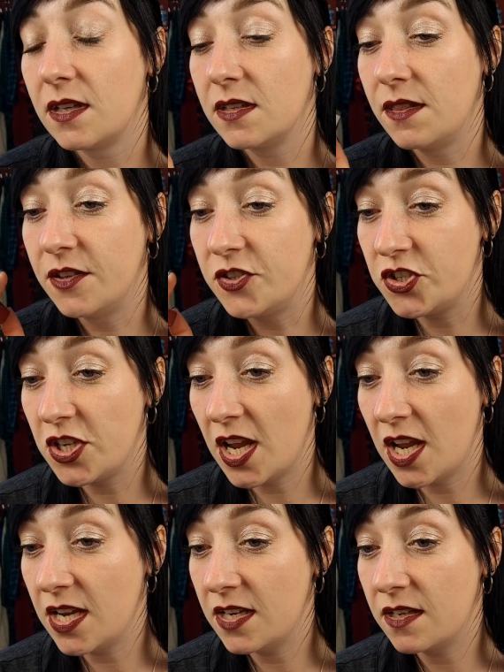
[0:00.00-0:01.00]
The
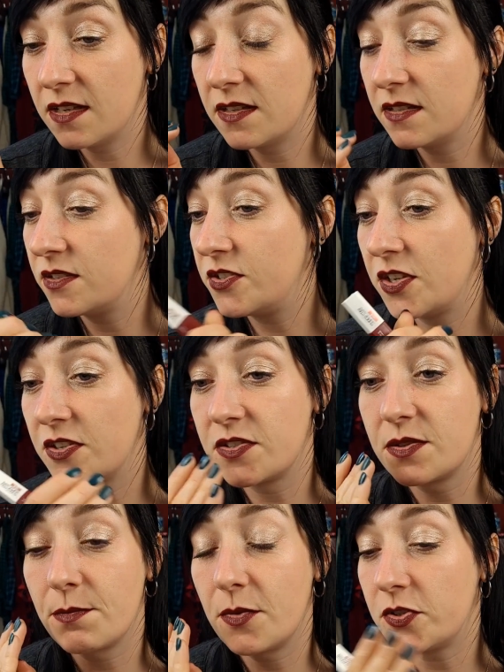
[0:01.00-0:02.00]
shade is just
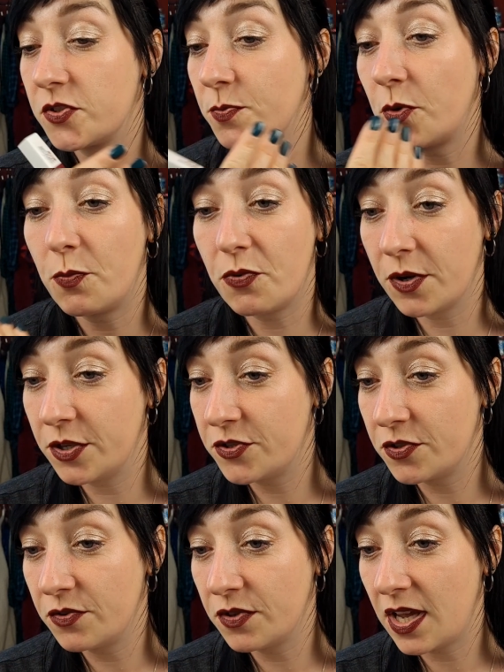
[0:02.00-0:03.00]
much more pretty to
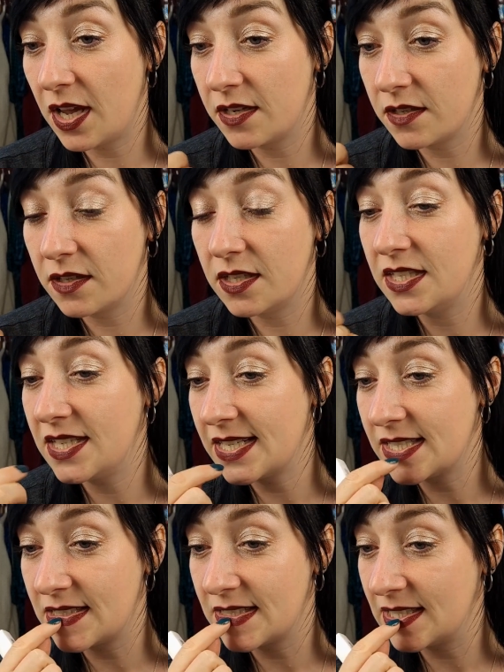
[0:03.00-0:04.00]
look at.
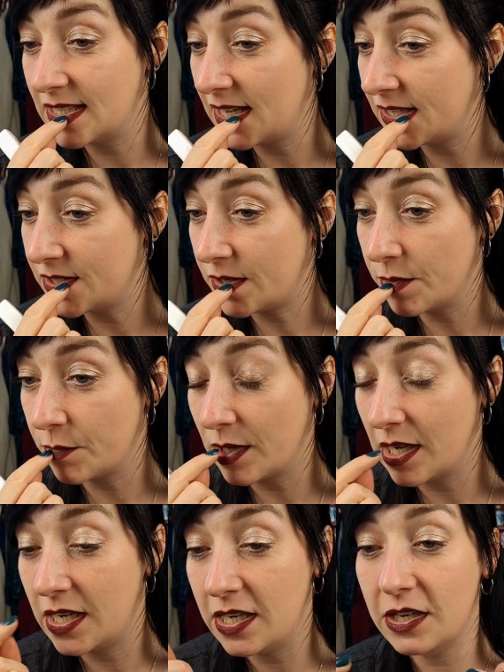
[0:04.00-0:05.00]
Yes, it has gone away
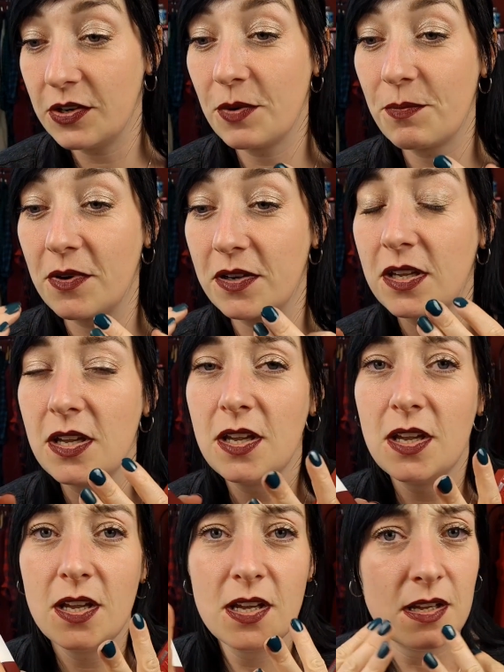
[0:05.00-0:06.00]
here, but
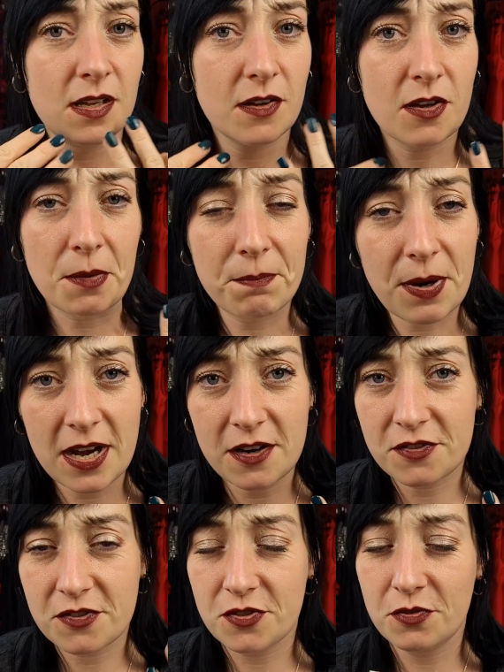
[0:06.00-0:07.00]
compared
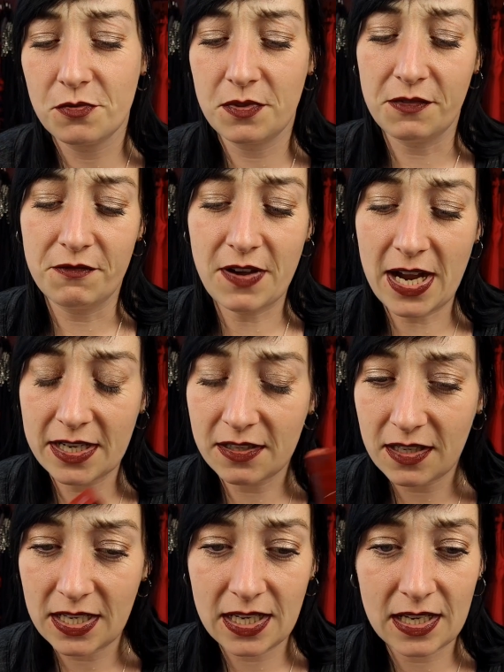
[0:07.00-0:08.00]
to the vinyl
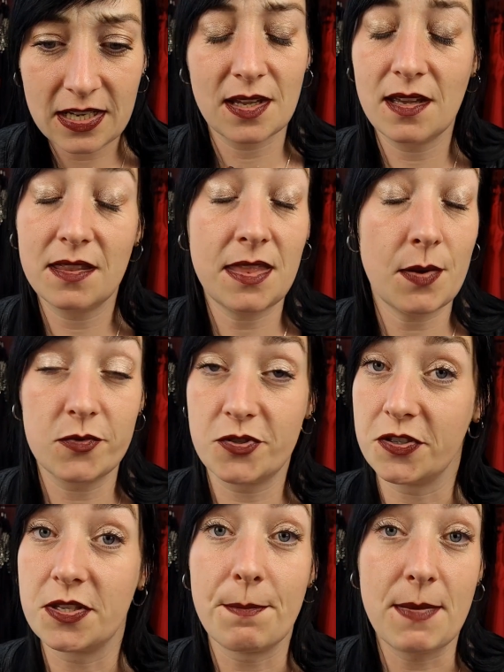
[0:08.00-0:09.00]
ink, that was
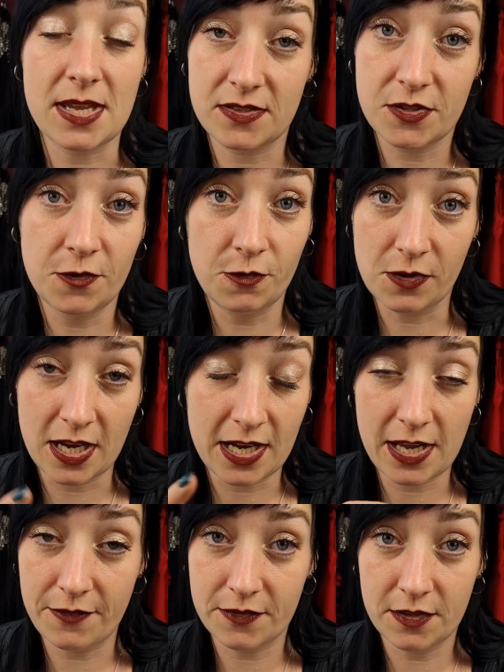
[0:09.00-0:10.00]
just a mess to look at
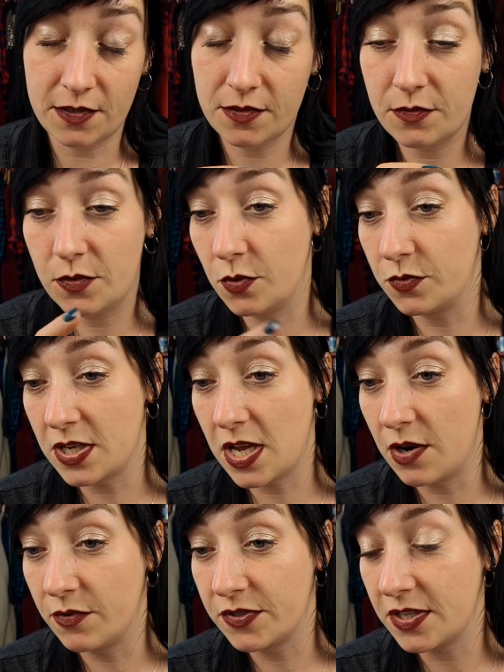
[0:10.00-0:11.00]
after those
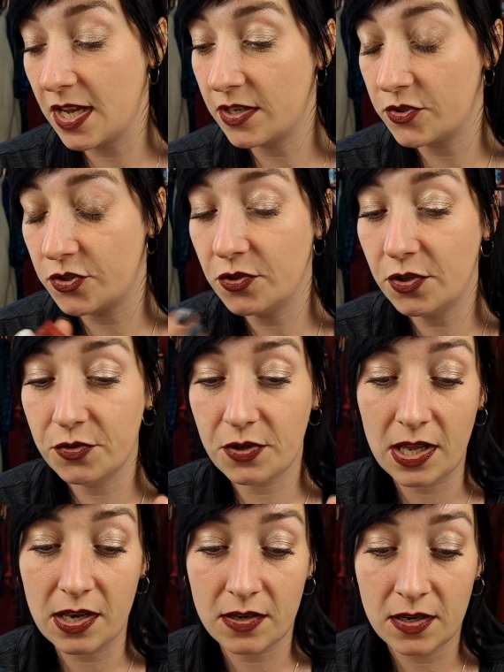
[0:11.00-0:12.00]
hours. And sure, you
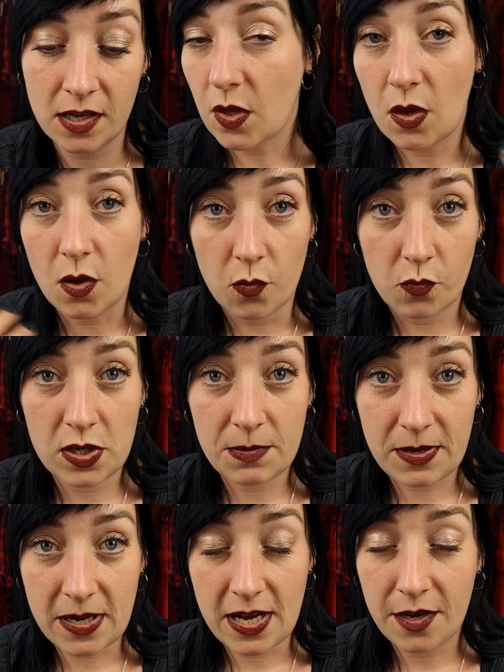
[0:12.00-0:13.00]
can
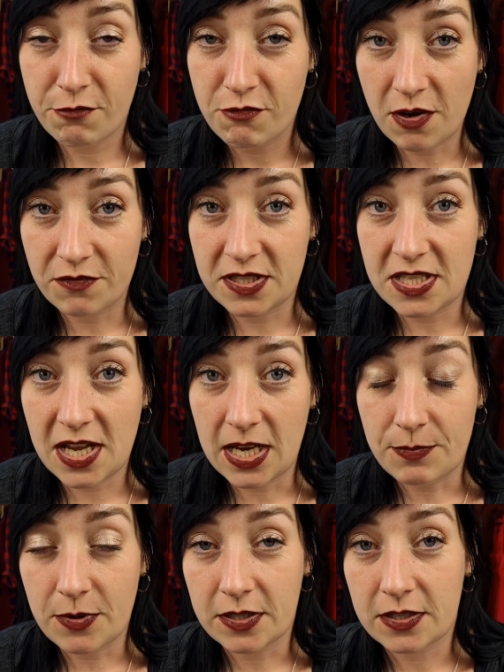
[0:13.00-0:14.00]
reapply it throughout the day,
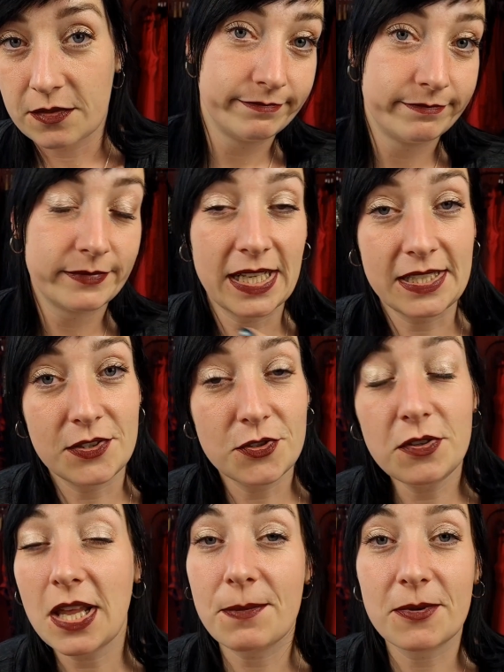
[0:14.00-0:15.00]
but I didn't do
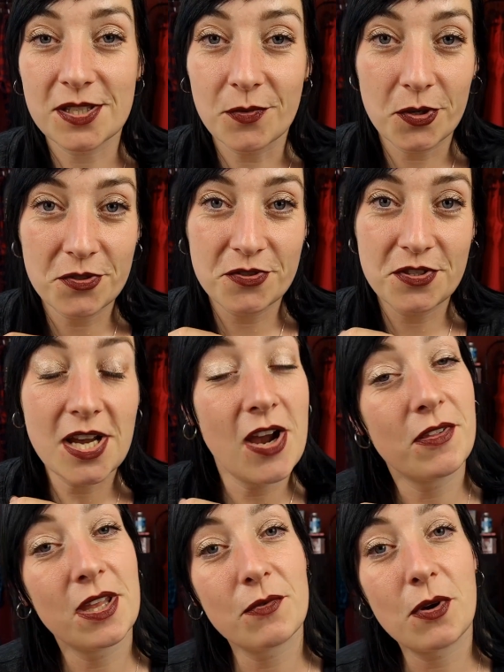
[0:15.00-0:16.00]
that because I wanted to see how
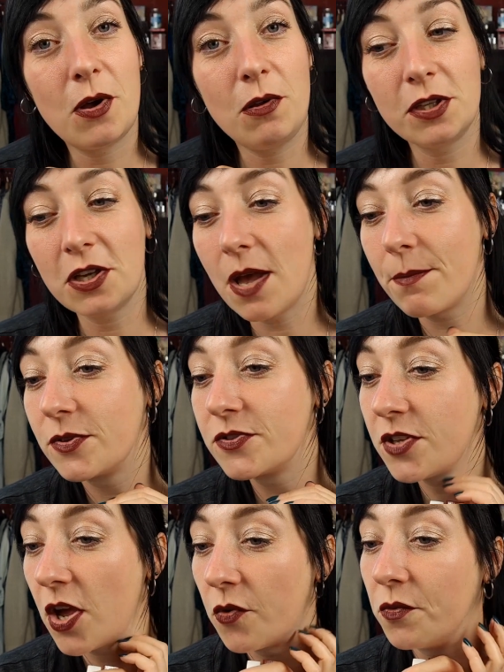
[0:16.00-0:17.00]
they were holding up.
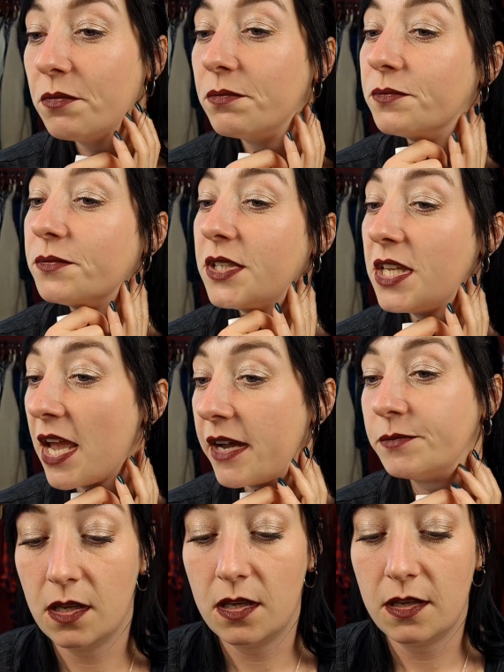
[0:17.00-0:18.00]
So yeah,
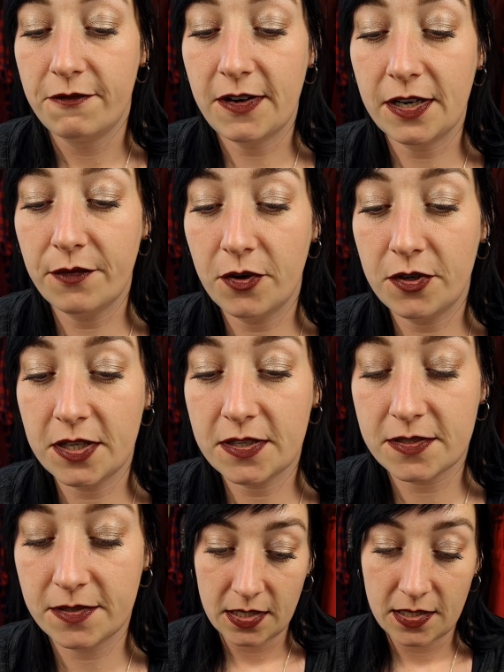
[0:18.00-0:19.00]
final verdict.